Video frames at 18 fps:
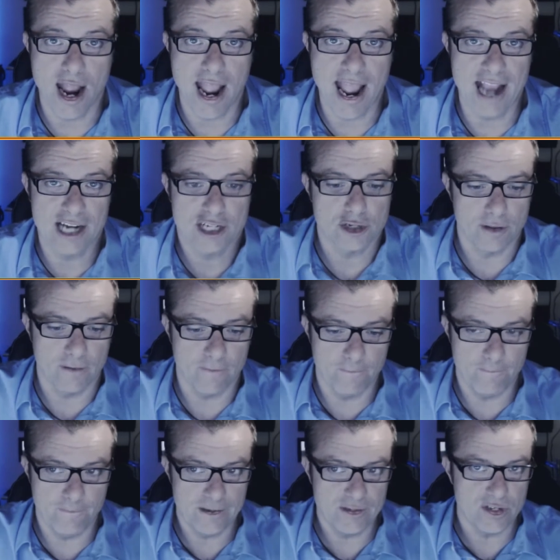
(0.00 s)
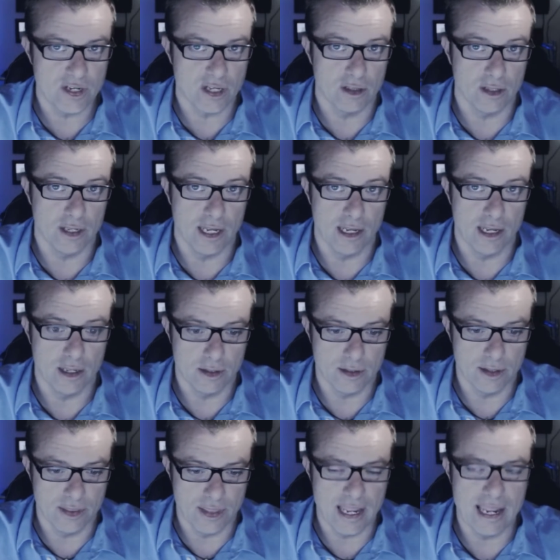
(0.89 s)
actually physically,
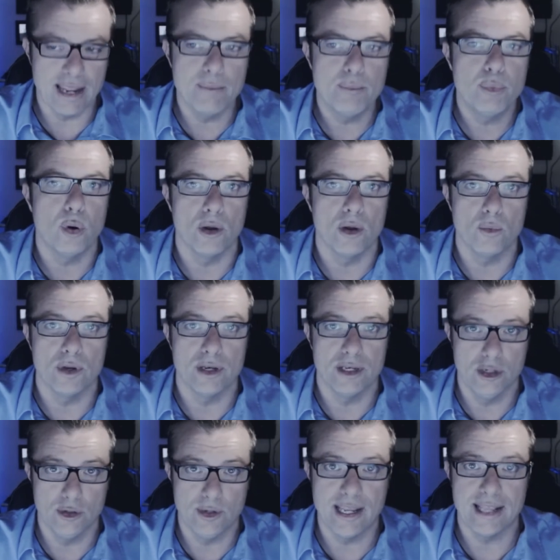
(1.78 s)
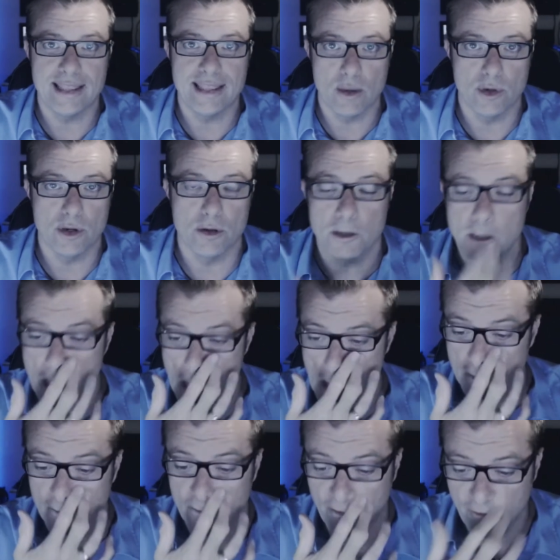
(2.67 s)
the input when you get that when you're
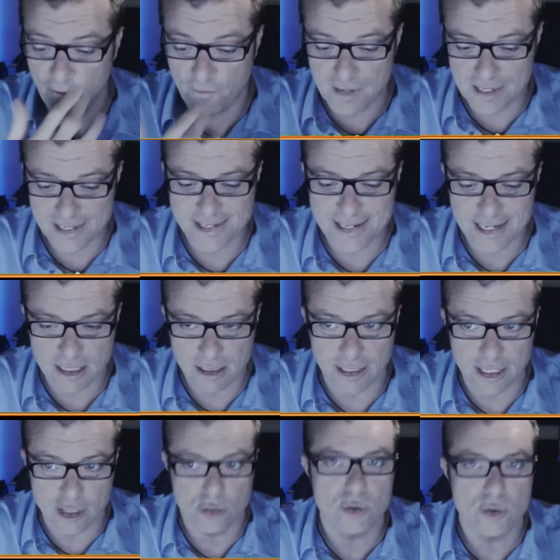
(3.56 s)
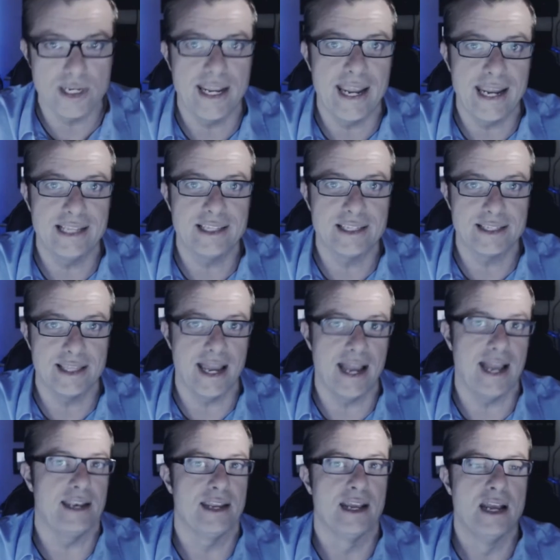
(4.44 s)
young, physically creates
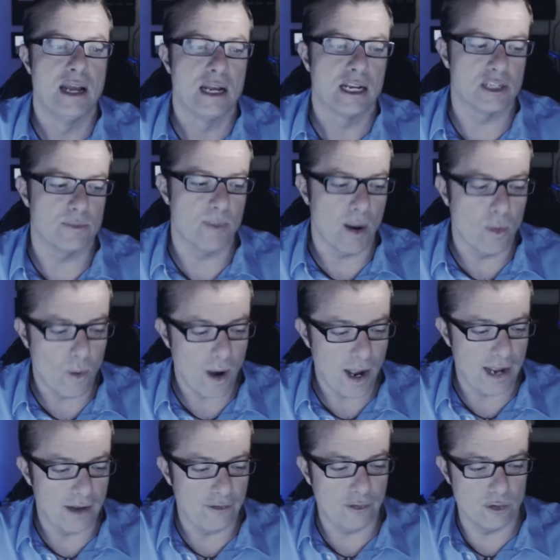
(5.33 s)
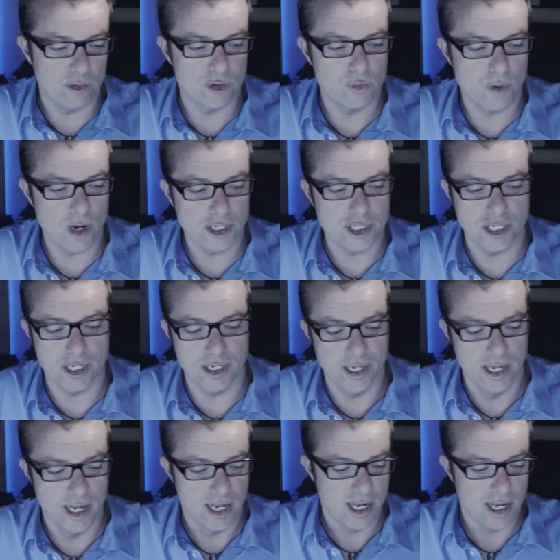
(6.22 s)
that. Because my wife, who's
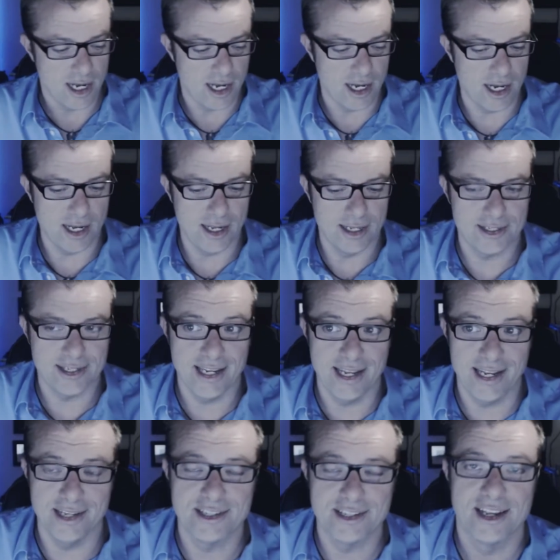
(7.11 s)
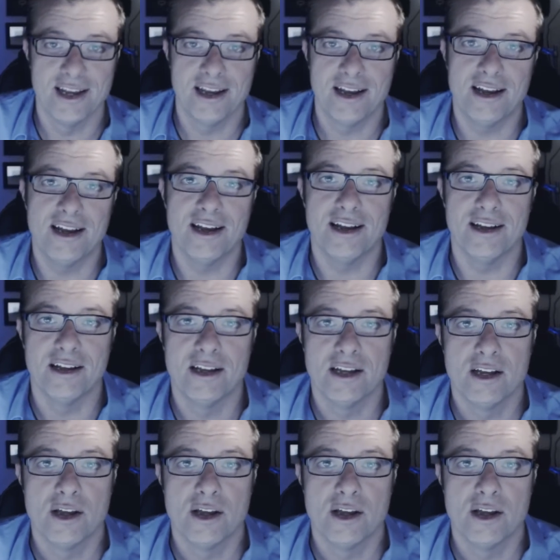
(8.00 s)
Russian, says, and